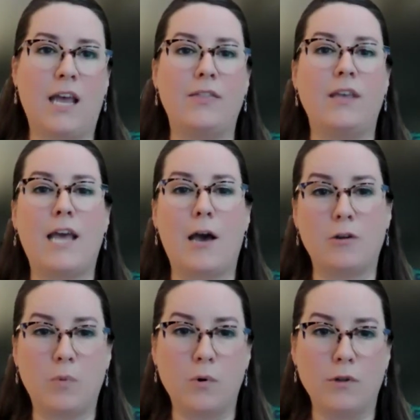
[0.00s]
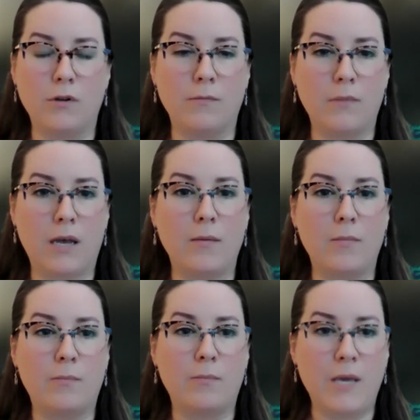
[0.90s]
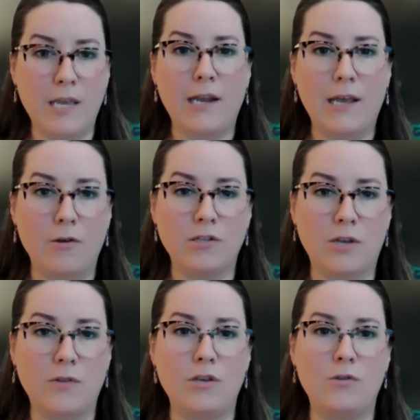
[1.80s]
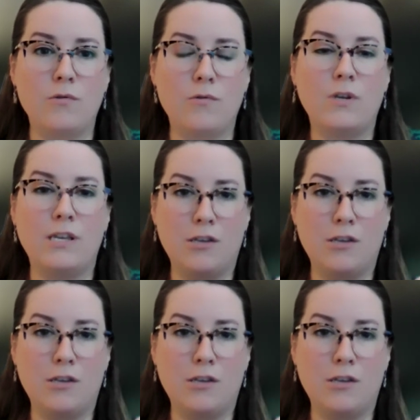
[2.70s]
and then how to pull a P&L so that you